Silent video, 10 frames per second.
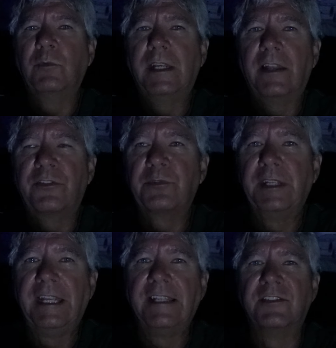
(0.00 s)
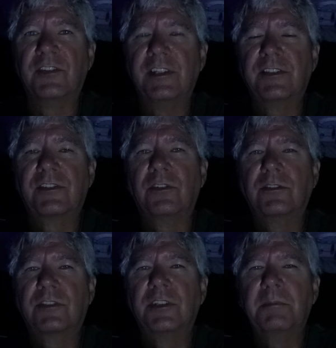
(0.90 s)
We got three days of this, so
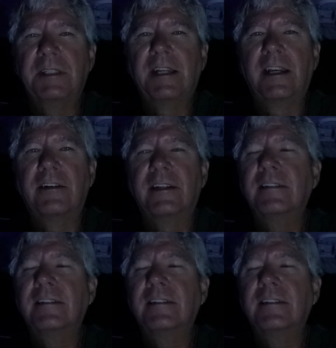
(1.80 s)
it's going to be tiring.